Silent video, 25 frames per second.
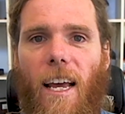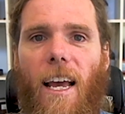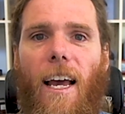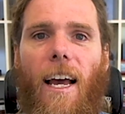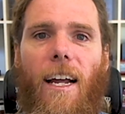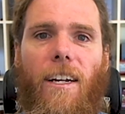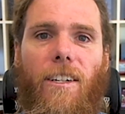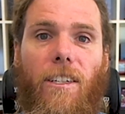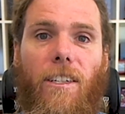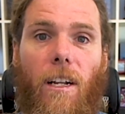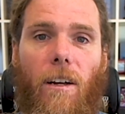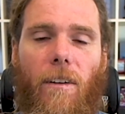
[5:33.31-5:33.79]

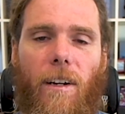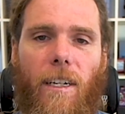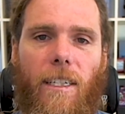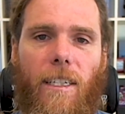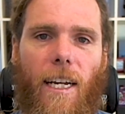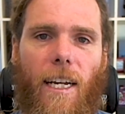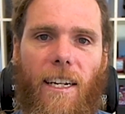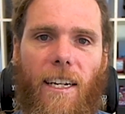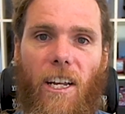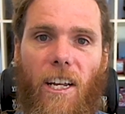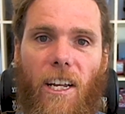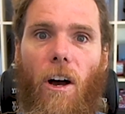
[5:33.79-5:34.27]
and slowing
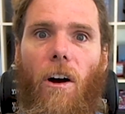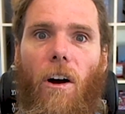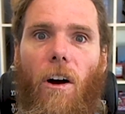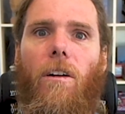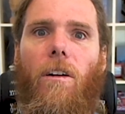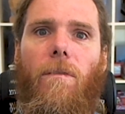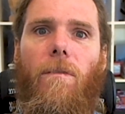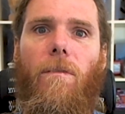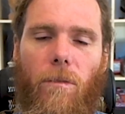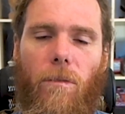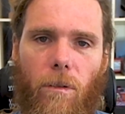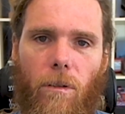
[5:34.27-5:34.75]
down the
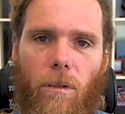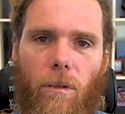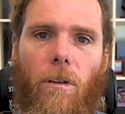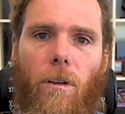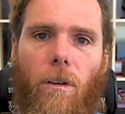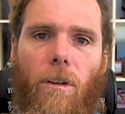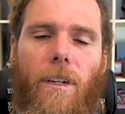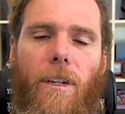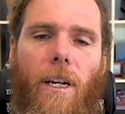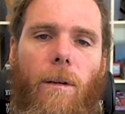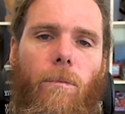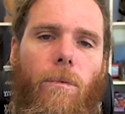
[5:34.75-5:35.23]
overall
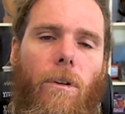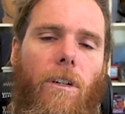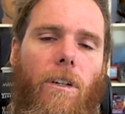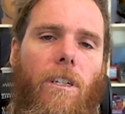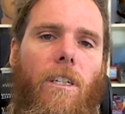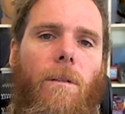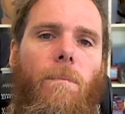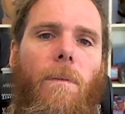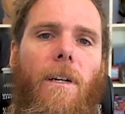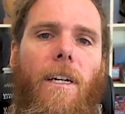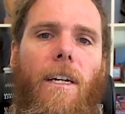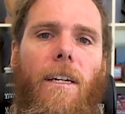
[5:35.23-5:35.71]
network
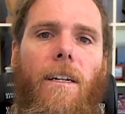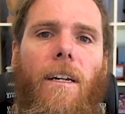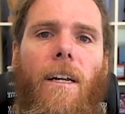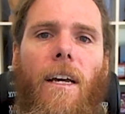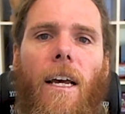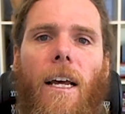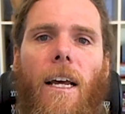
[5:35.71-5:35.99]
speed.